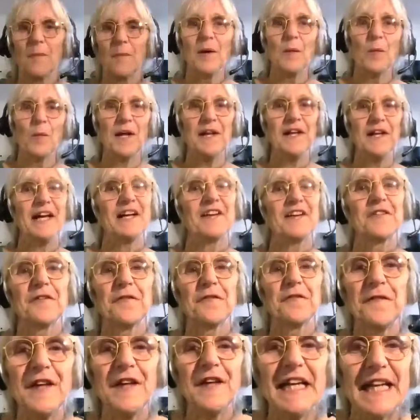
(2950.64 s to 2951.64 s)
But when there's a
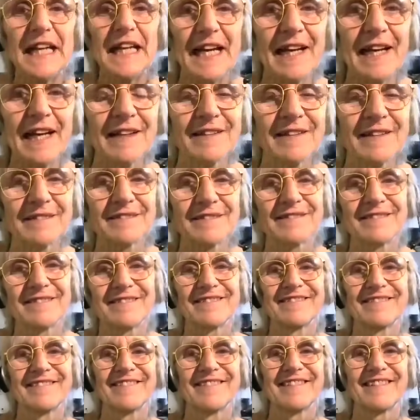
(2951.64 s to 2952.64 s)
feeling,
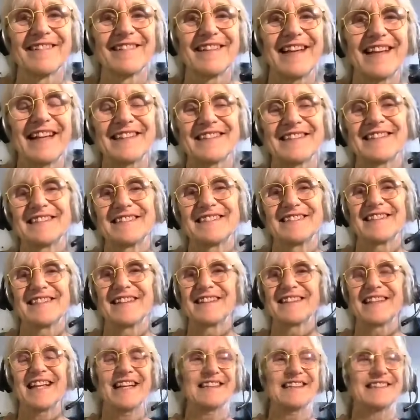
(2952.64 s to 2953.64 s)

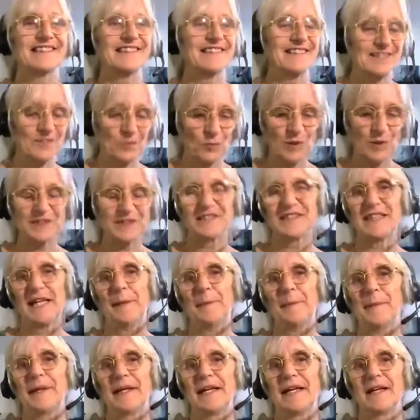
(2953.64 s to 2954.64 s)
that's what's
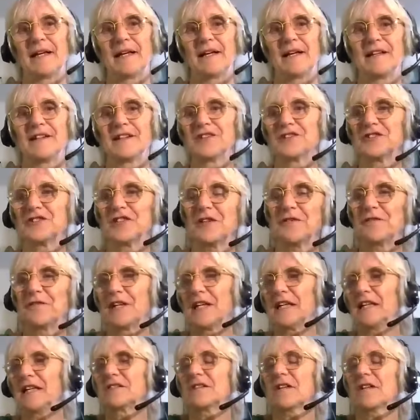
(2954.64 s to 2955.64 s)
happening. The
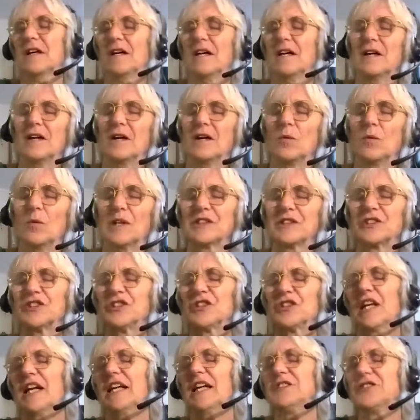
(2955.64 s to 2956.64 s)
suffering is, oh, what
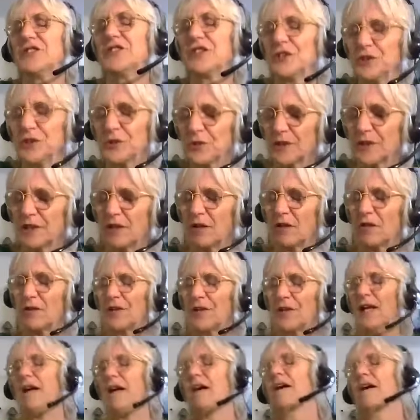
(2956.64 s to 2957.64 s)
should I do? And all that,